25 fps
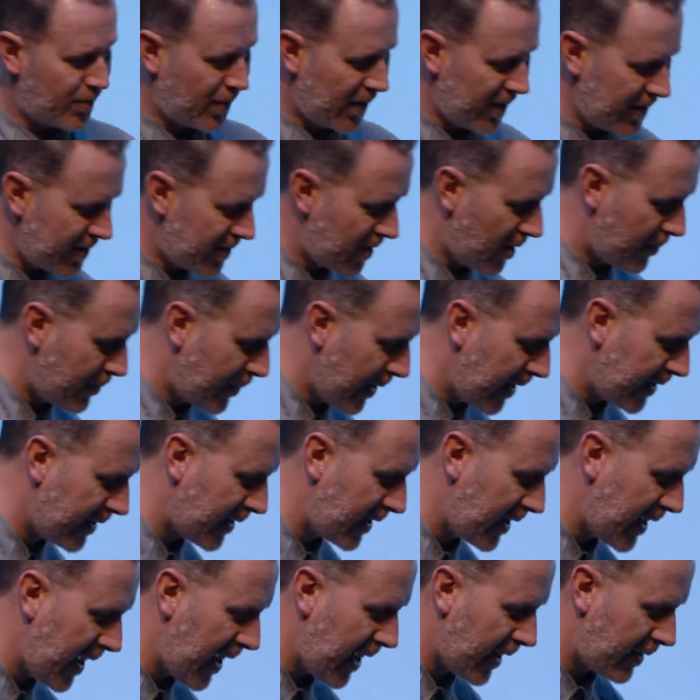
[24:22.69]
Please don't paint
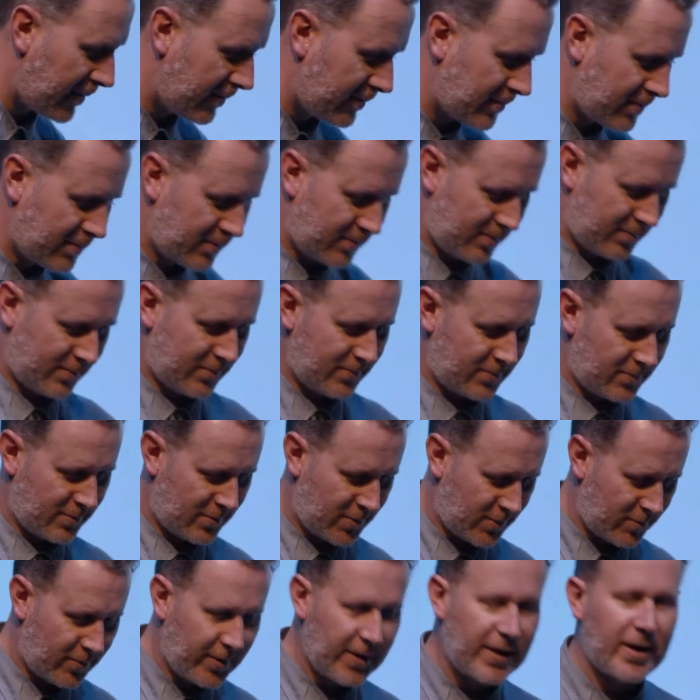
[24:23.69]
the cat.
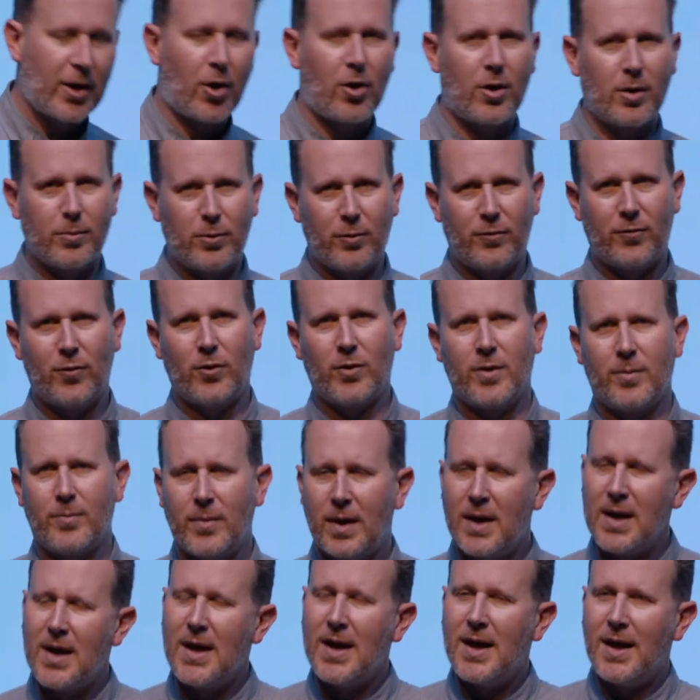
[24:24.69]
It's really horrible for
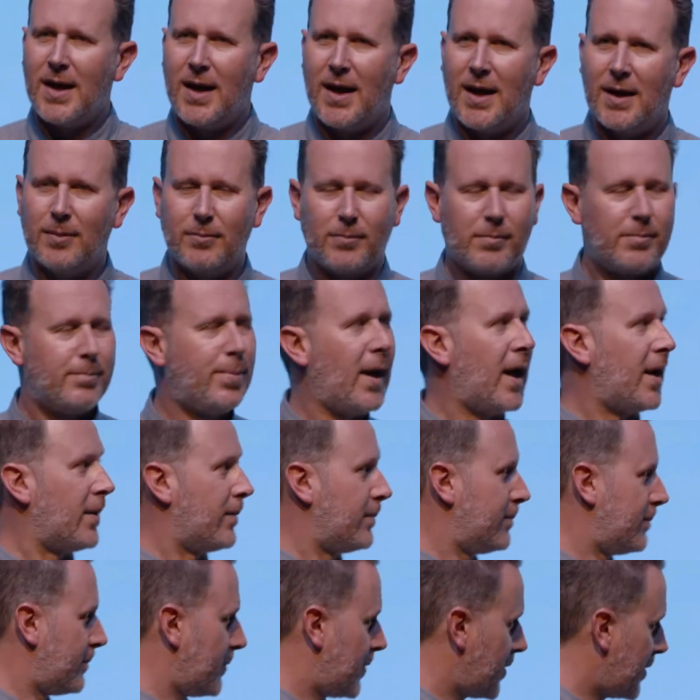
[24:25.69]
them.
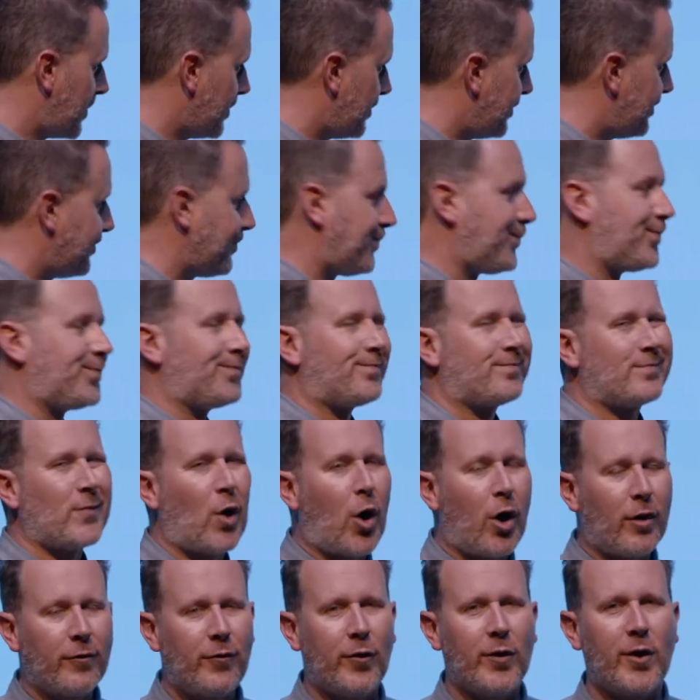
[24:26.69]
But
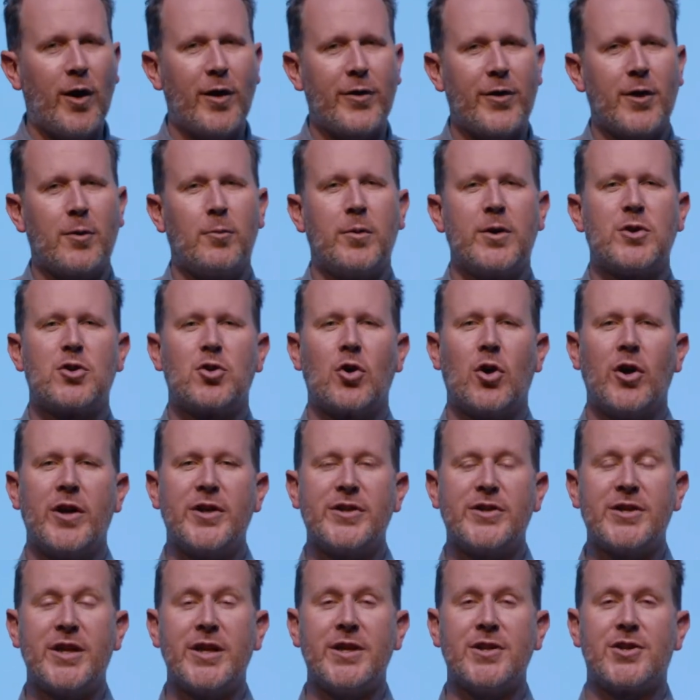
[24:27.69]
often I think we try
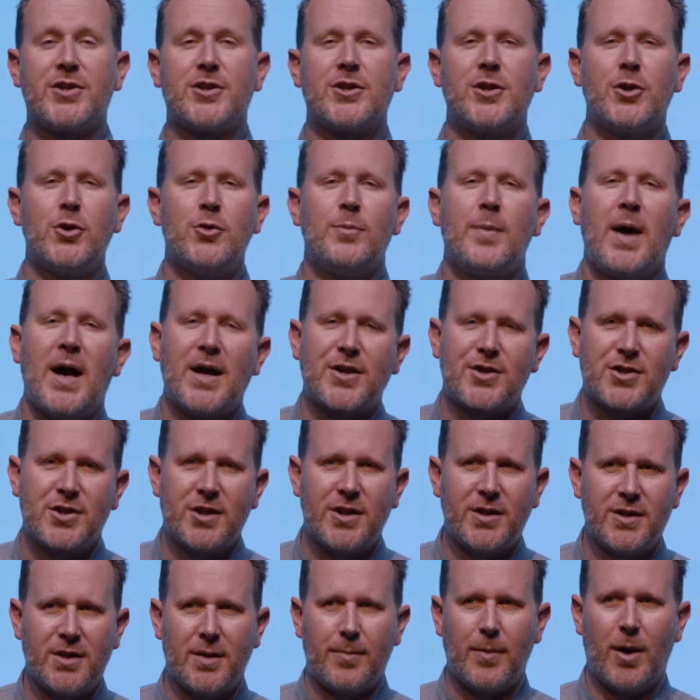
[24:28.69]
and teach too much
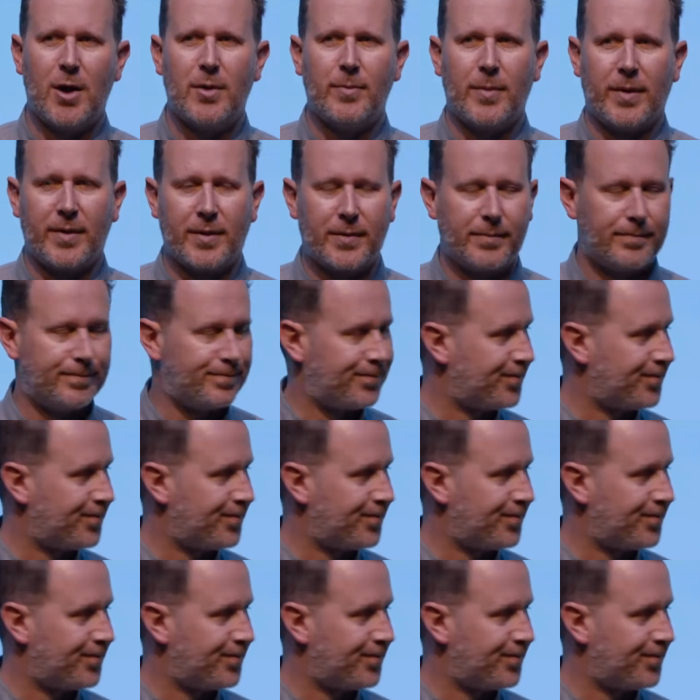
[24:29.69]
in the moment.